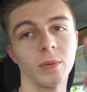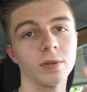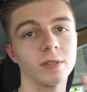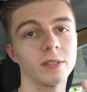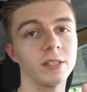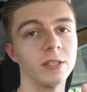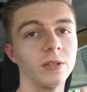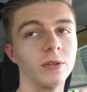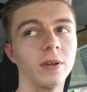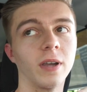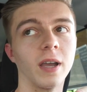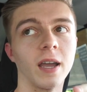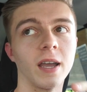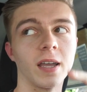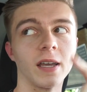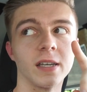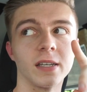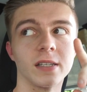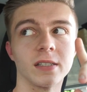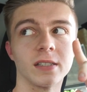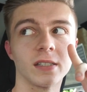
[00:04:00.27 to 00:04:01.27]
will see you
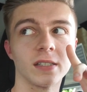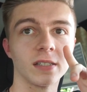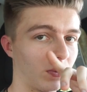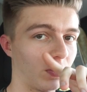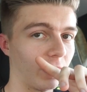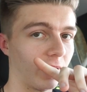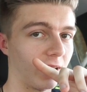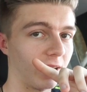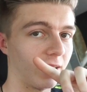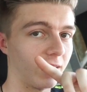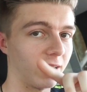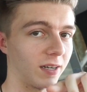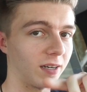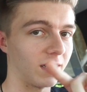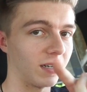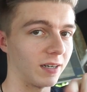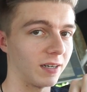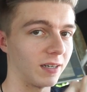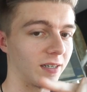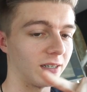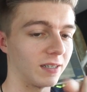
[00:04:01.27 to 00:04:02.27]
guys
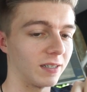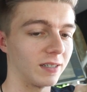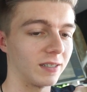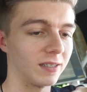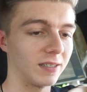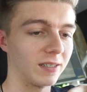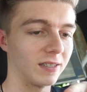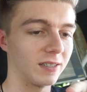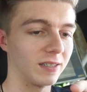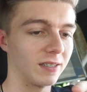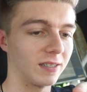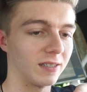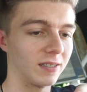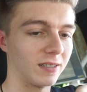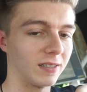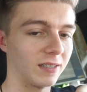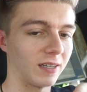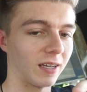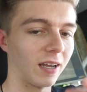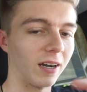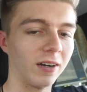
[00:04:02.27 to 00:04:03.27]
when,
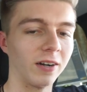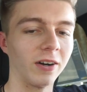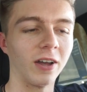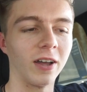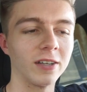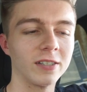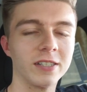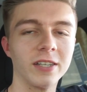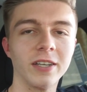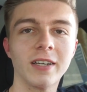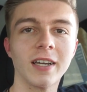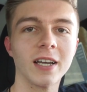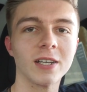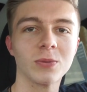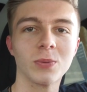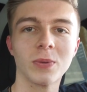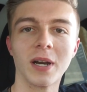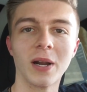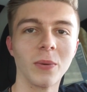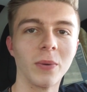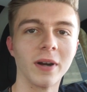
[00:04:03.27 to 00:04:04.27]
I don't know, I'll see you guys
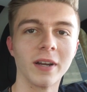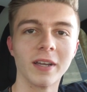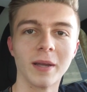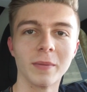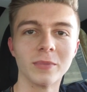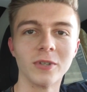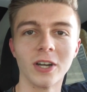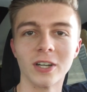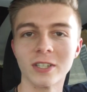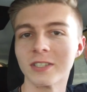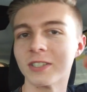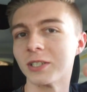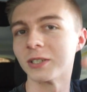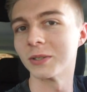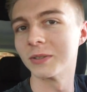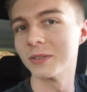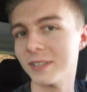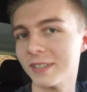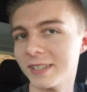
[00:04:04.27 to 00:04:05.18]
when I want to come talk to you.